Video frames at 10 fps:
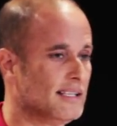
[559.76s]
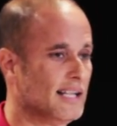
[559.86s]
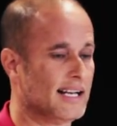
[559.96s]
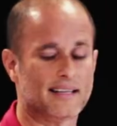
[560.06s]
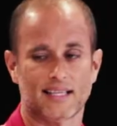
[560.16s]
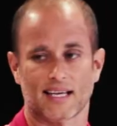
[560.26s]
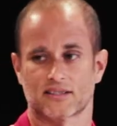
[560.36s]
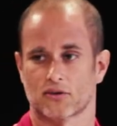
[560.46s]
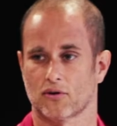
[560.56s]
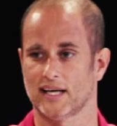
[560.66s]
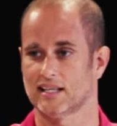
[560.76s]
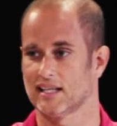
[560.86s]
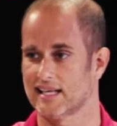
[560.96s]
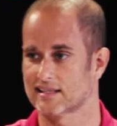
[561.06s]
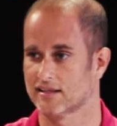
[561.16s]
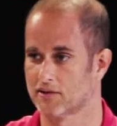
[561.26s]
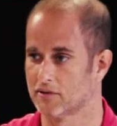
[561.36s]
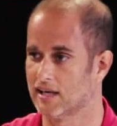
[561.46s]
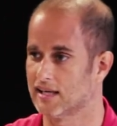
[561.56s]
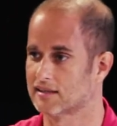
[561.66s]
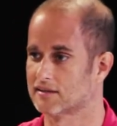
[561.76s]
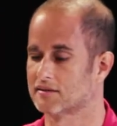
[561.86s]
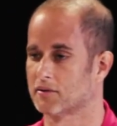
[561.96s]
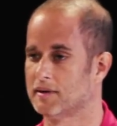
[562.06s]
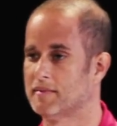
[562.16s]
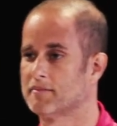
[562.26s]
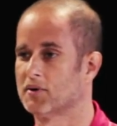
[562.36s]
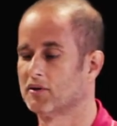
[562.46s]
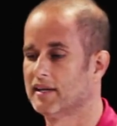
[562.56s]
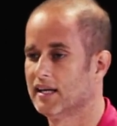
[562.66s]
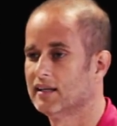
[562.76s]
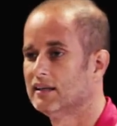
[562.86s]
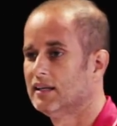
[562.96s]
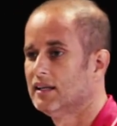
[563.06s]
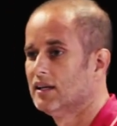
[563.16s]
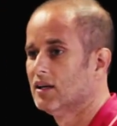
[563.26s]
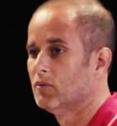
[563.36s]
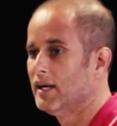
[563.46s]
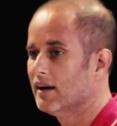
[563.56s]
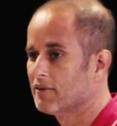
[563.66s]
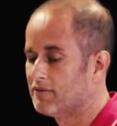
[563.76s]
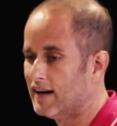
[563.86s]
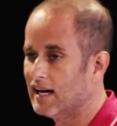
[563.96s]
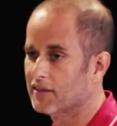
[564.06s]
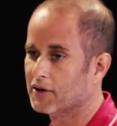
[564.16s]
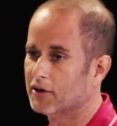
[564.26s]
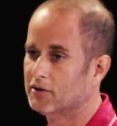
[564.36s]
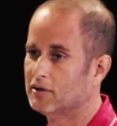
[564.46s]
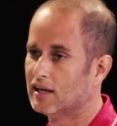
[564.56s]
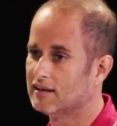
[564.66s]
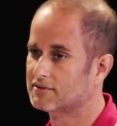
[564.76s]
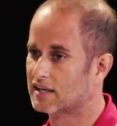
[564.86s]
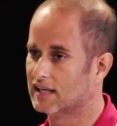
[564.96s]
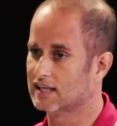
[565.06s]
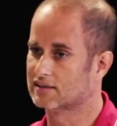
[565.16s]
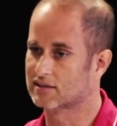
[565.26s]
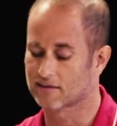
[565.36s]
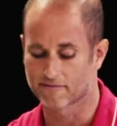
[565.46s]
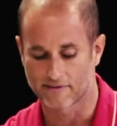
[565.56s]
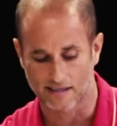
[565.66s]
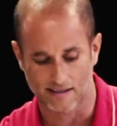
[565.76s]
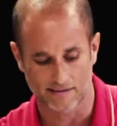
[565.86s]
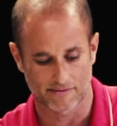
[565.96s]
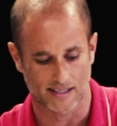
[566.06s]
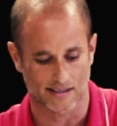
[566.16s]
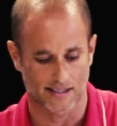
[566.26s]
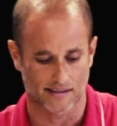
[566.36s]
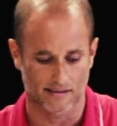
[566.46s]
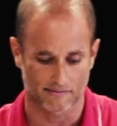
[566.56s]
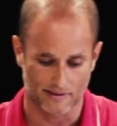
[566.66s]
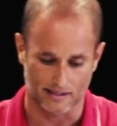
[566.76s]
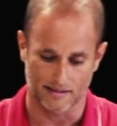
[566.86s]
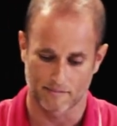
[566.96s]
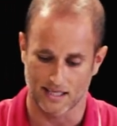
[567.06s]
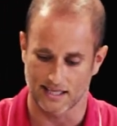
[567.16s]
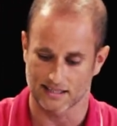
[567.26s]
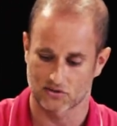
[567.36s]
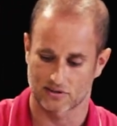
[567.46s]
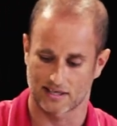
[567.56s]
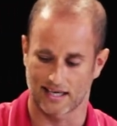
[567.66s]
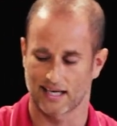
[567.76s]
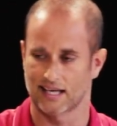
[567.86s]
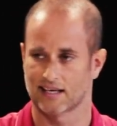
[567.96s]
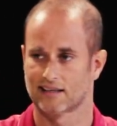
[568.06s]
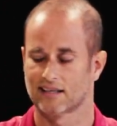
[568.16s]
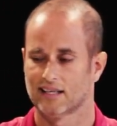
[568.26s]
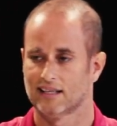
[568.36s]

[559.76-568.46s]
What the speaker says: And I think that's a great lesson to us to remember that we have a Father who loves us very, very, very much, and